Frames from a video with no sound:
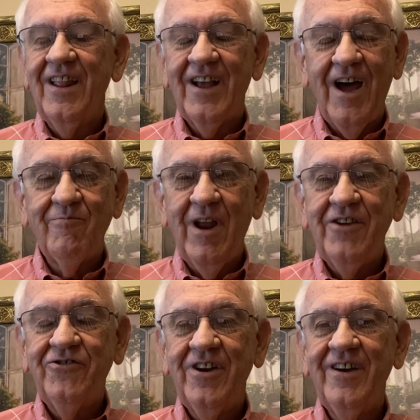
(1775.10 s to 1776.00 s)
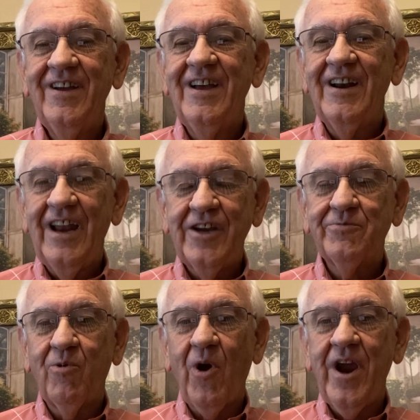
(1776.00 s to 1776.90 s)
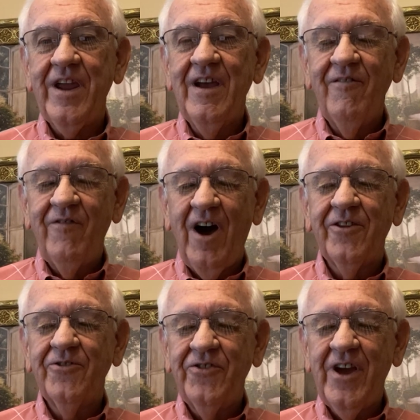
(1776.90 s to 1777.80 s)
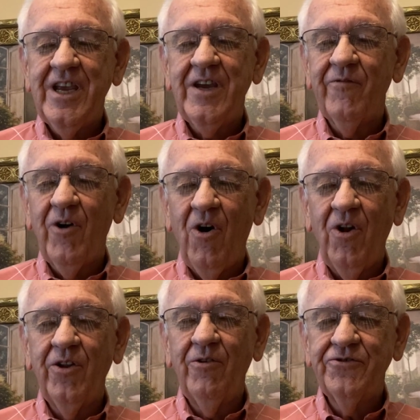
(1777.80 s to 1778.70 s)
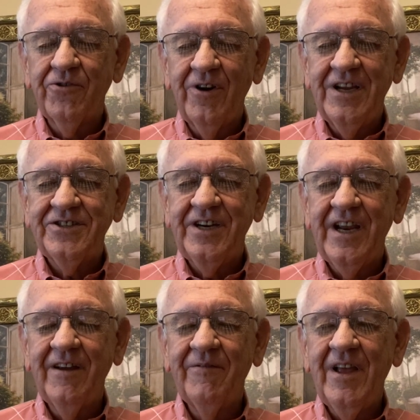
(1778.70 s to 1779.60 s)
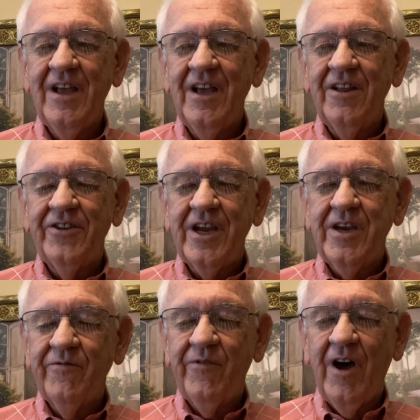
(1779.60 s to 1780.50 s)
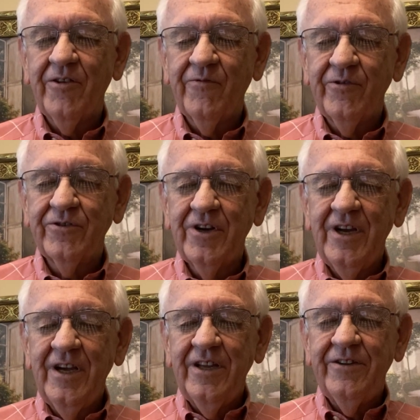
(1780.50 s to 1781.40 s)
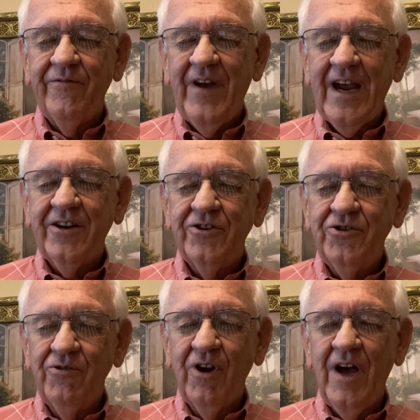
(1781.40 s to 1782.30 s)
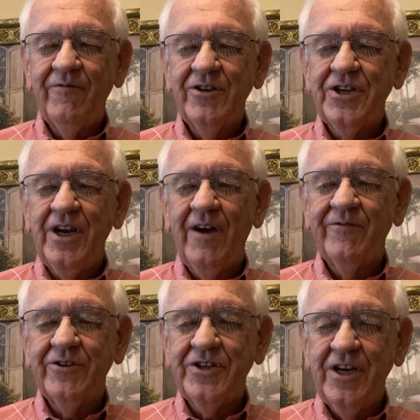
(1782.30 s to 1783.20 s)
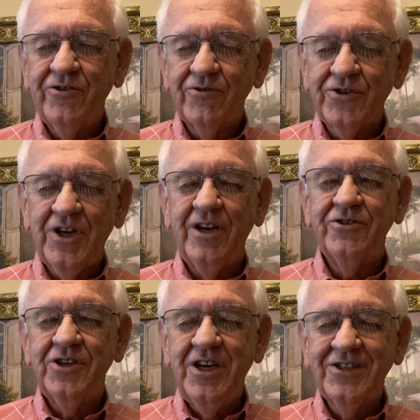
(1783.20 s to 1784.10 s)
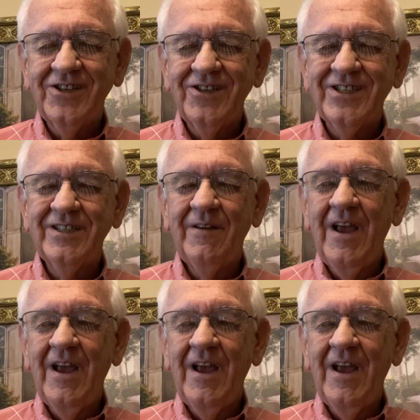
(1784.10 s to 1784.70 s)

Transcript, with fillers: God bless you. Let's pray. Father, thank you for all those who are listening. Thank you, Father, for the fact that you loved us enough to send your Son Jesus